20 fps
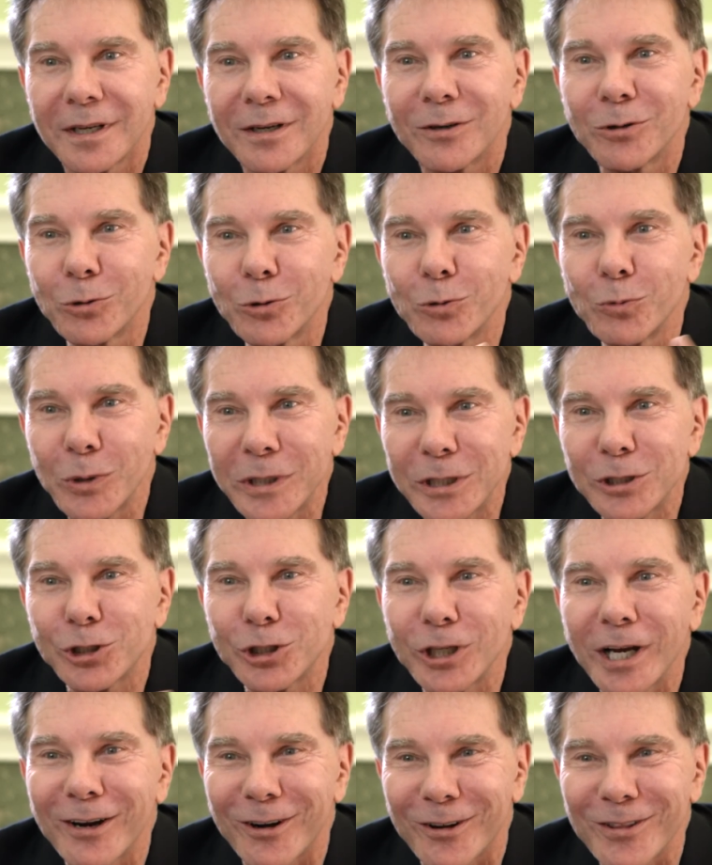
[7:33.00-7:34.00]
who we
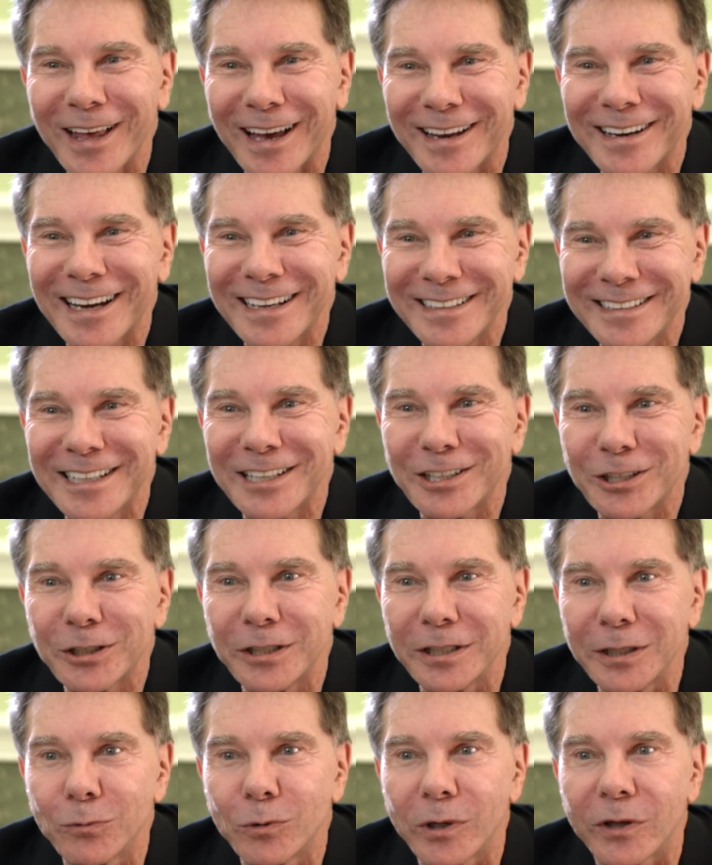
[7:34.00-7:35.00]
share that
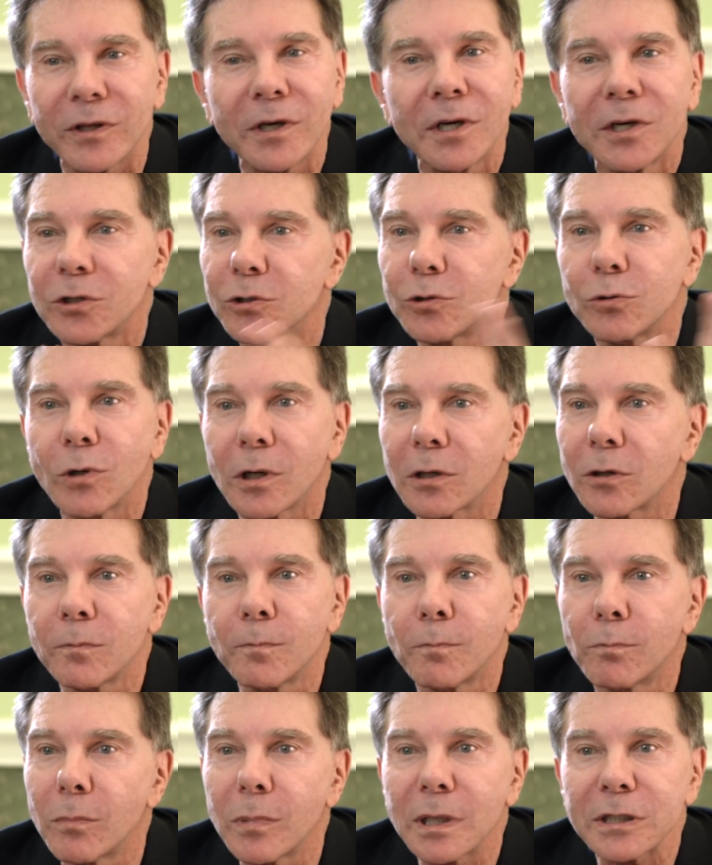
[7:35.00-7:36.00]
identity with to a
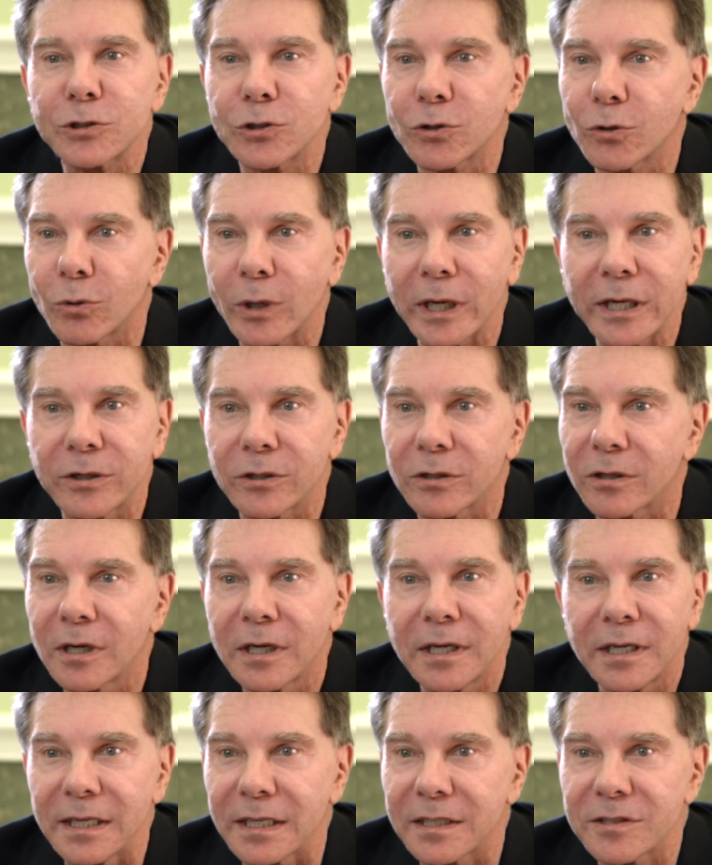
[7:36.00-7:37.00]
much greater
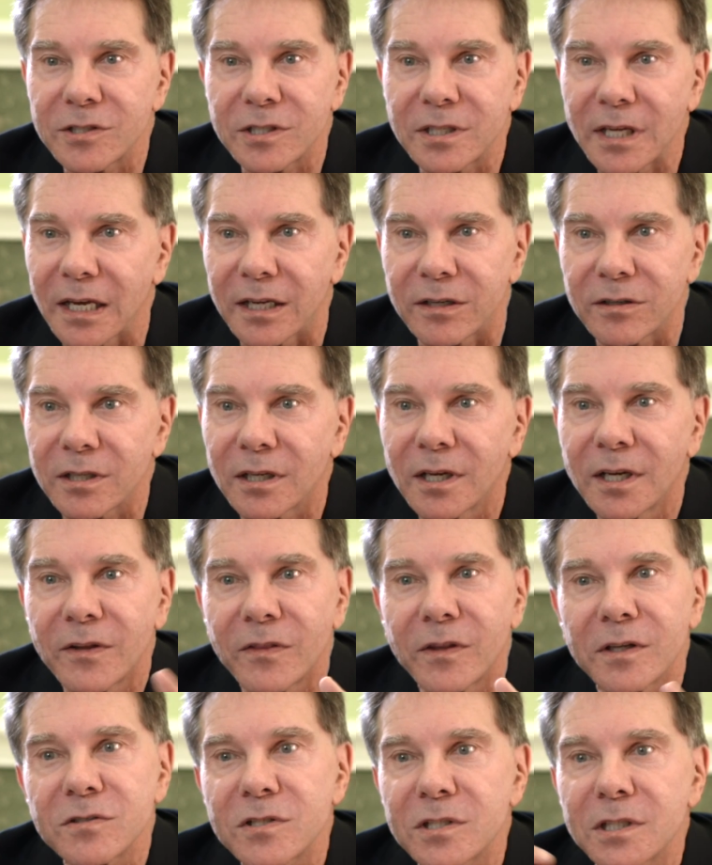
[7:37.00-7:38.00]
extent
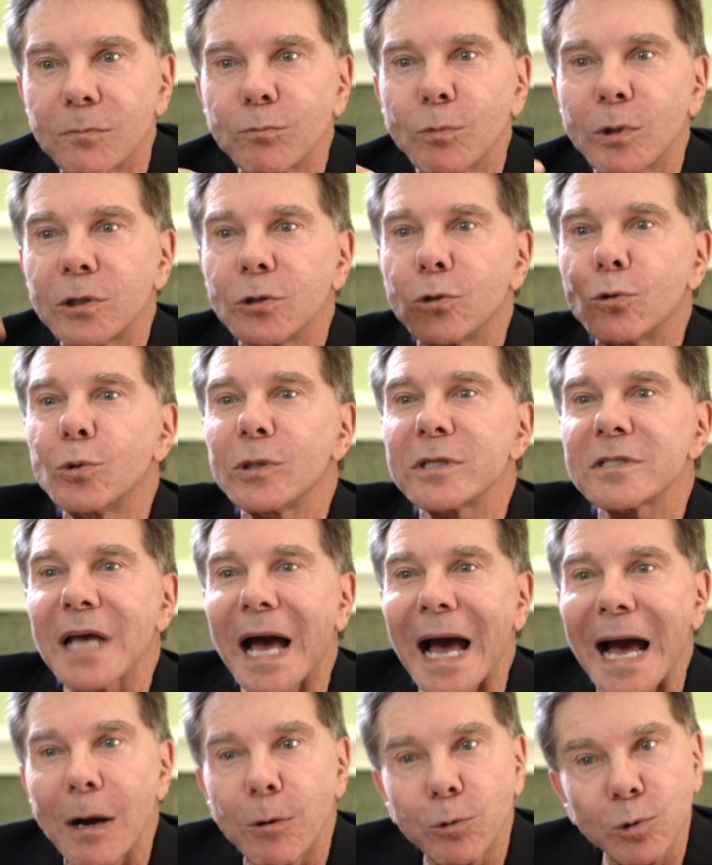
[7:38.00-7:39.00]
than someone who is
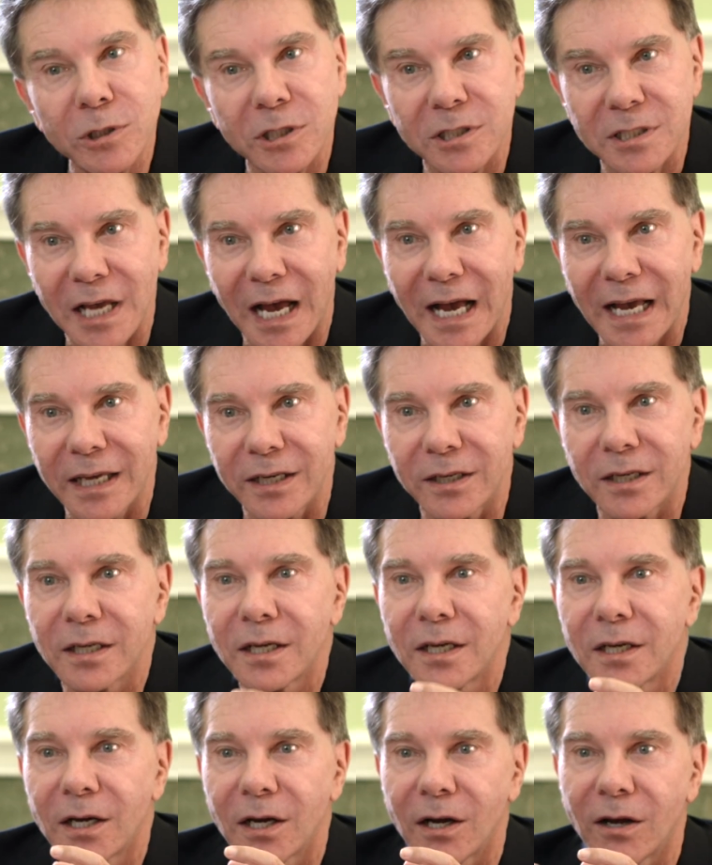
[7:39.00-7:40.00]
outside
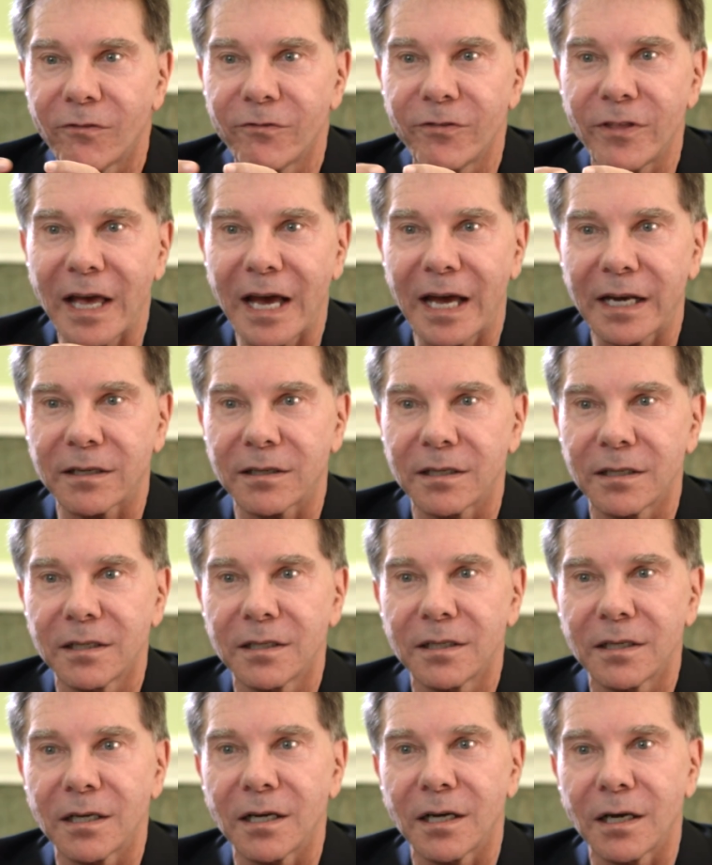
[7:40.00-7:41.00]
of that
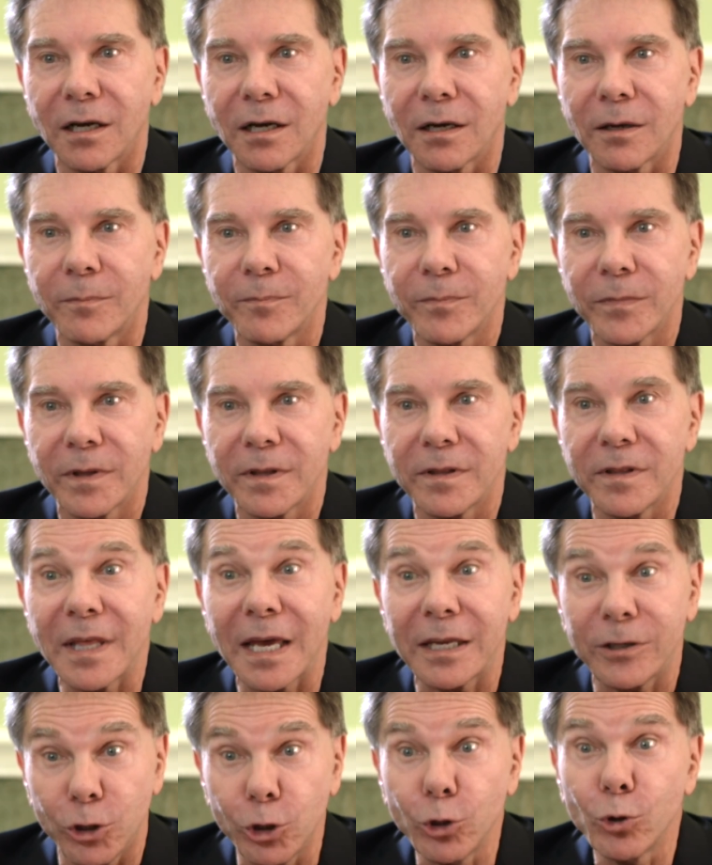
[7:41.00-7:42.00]

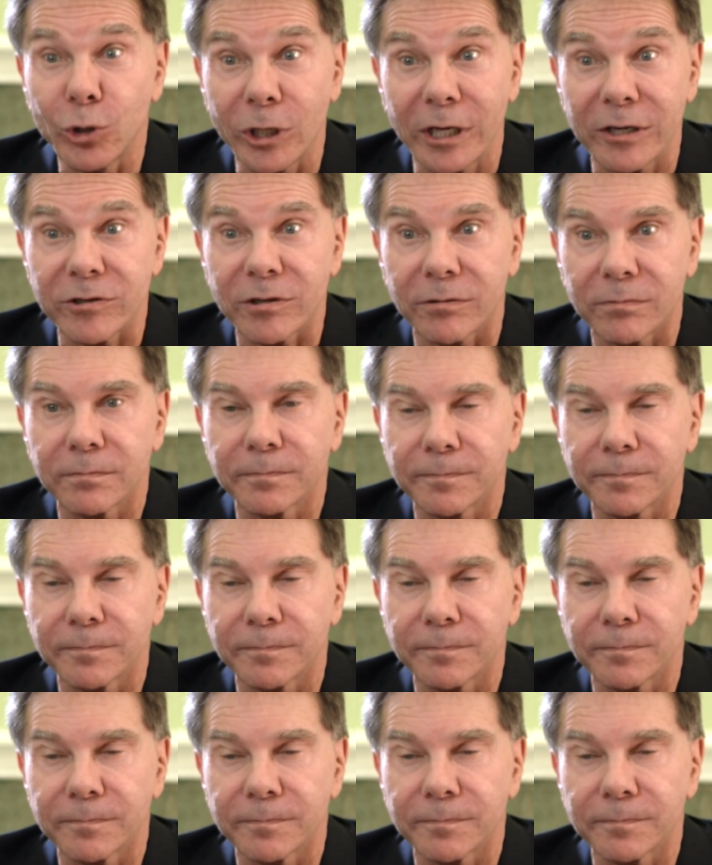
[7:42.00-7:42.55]
unit.